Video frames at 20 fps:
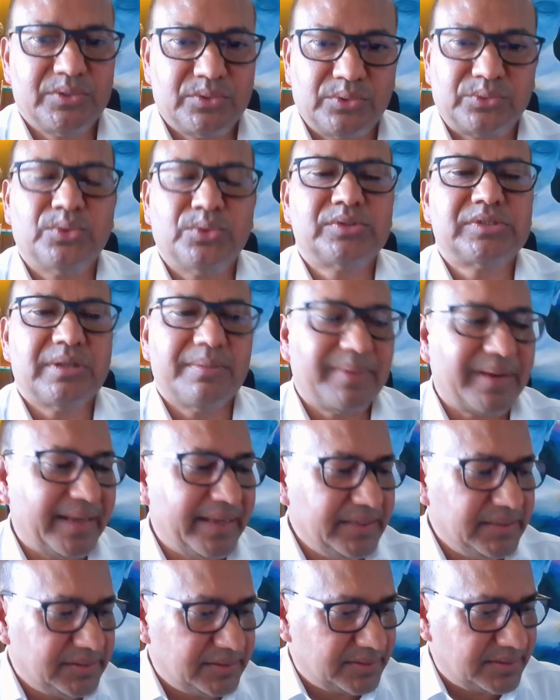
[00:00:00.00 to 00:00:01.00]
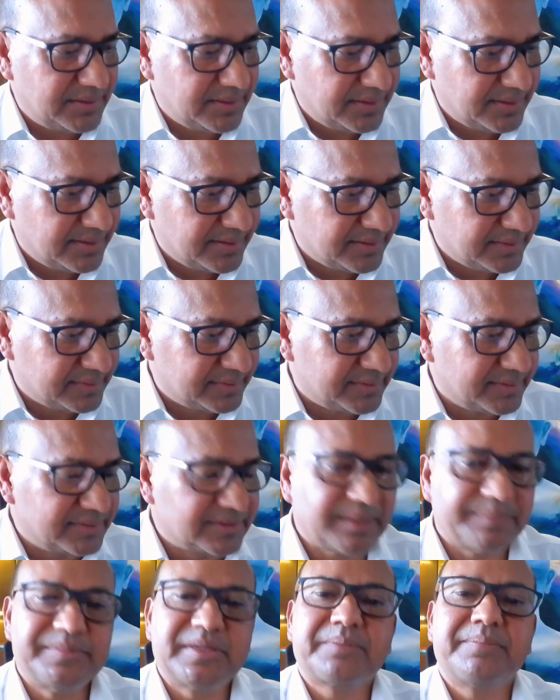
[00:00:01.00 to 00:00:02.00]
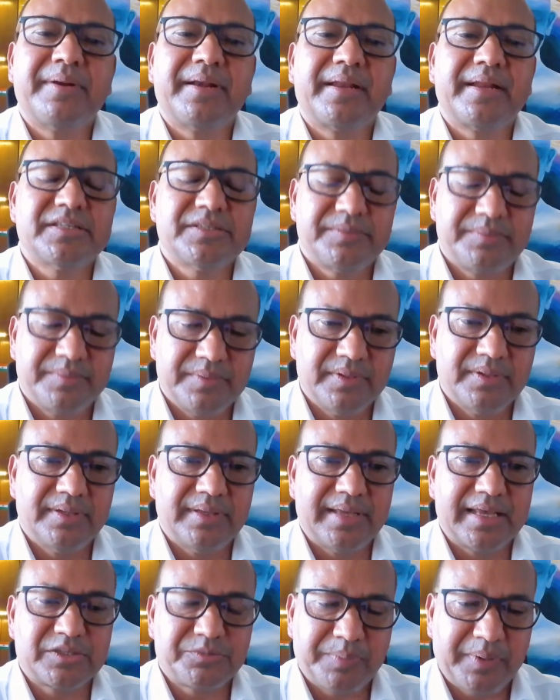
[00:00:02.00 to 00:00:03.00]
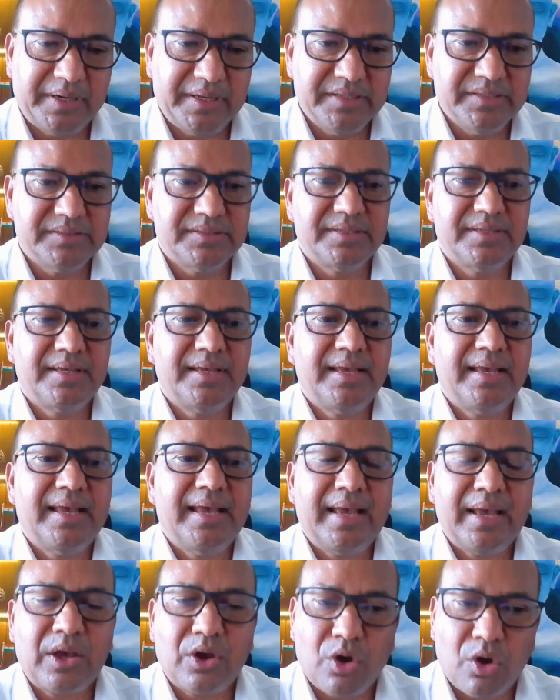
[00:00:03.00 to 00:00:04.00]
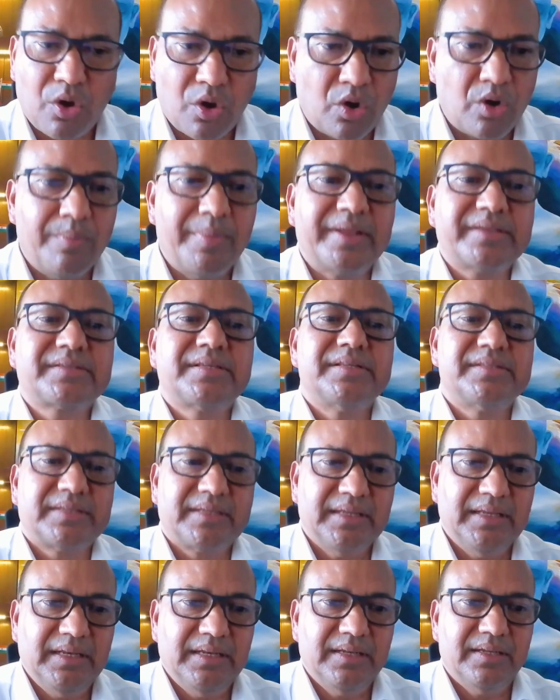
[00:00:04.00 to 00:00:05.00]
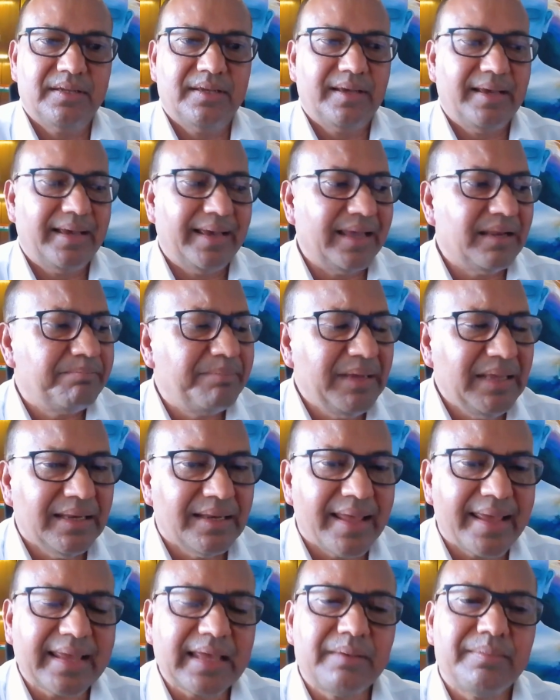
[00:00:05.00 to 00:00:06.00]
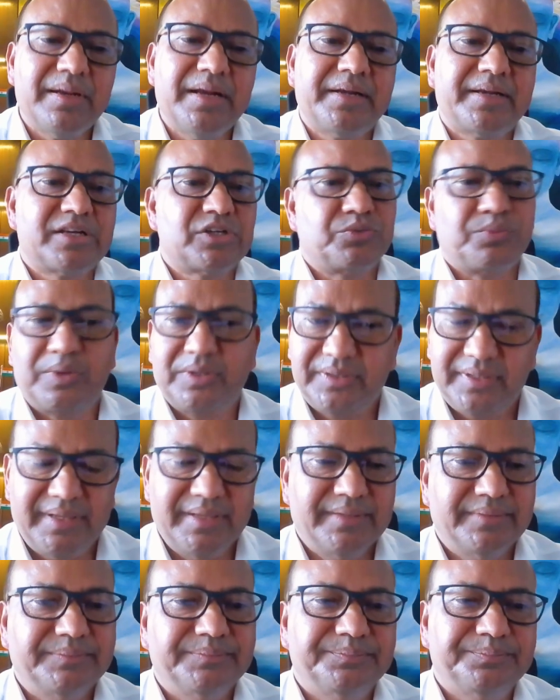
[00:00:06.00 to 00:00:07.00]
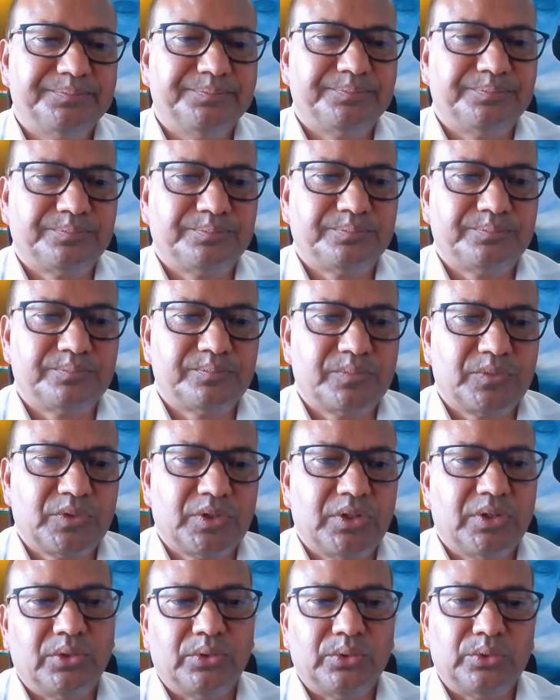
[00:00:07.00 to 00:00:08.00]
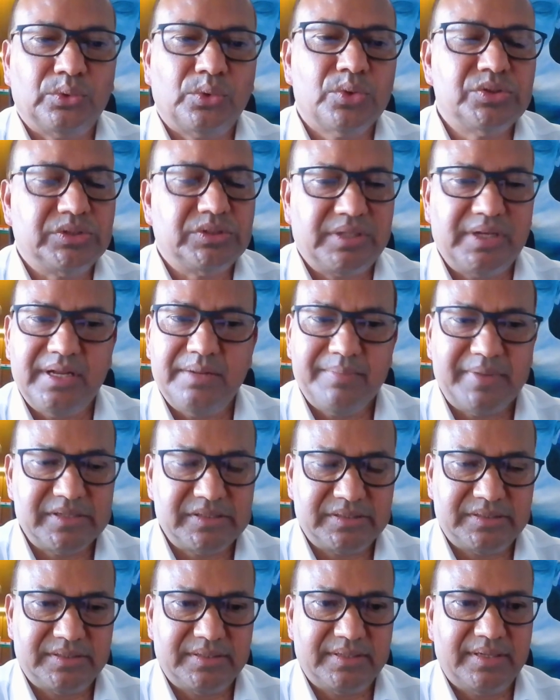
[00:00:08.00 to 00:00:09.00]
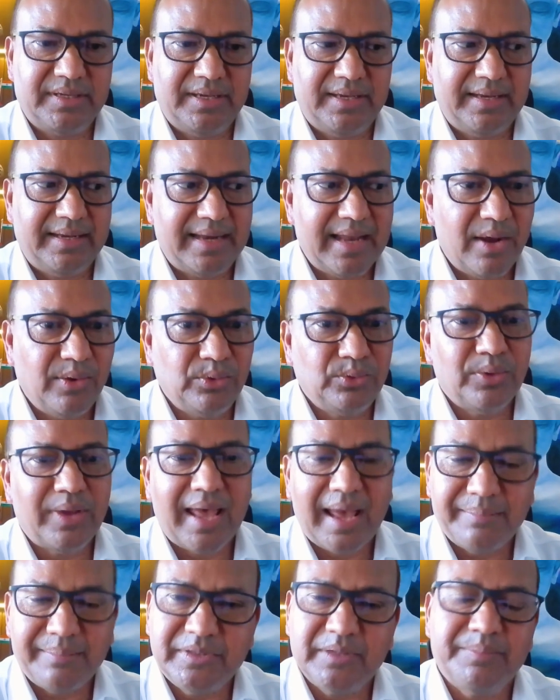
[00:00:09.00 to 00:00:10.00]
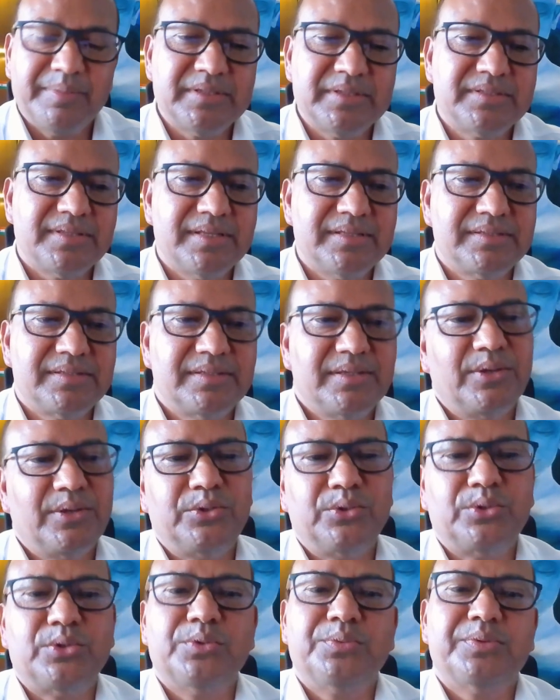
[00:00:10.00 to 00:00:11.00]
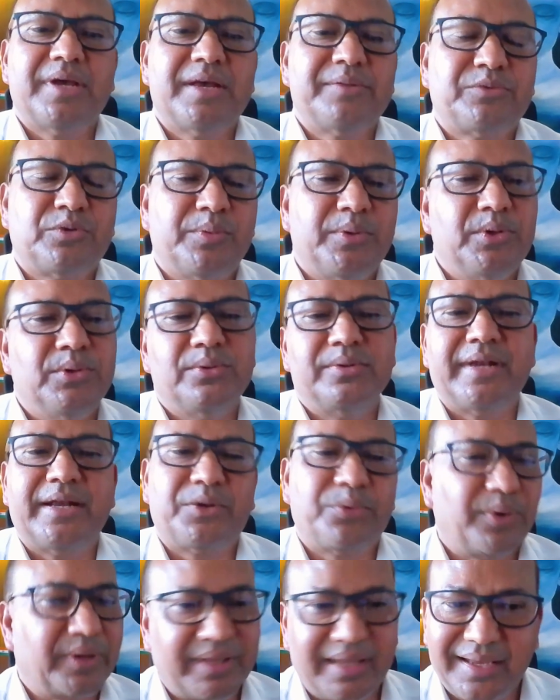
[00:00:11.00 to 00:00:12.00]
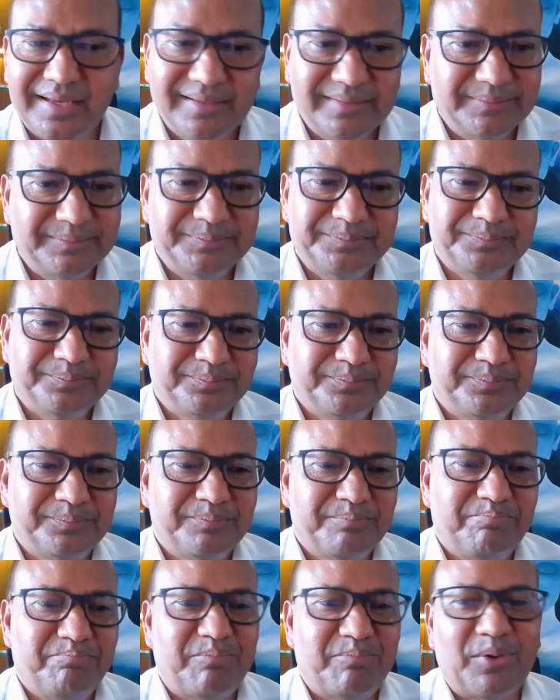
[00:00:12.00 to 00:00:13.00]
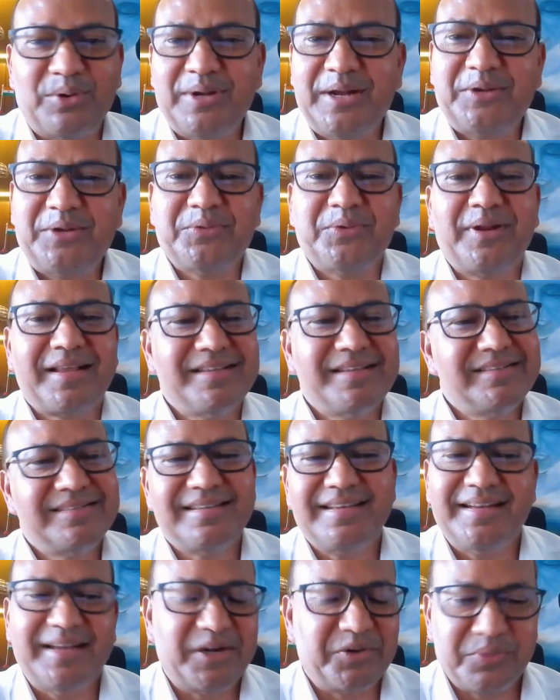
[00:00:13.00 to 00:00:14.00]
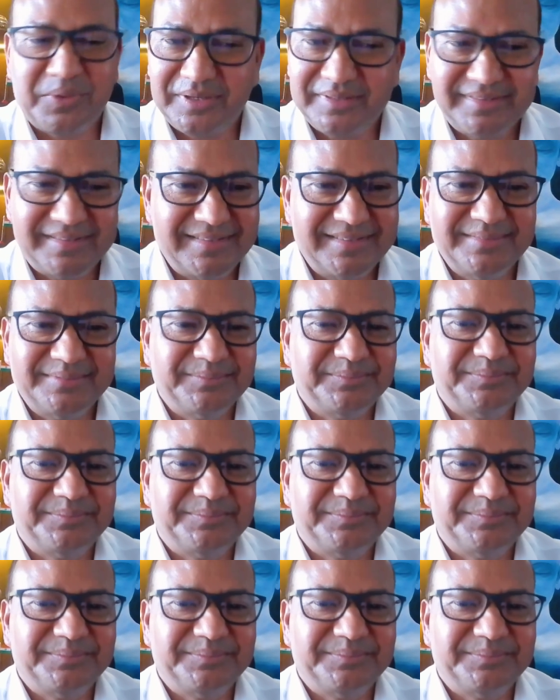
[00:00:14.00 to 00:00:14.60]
So, to summarize, subject matter expertise, communication skill, and be likable and trustworthy. Those three must. And now, to have the business, you have to do networking. So network is net worth.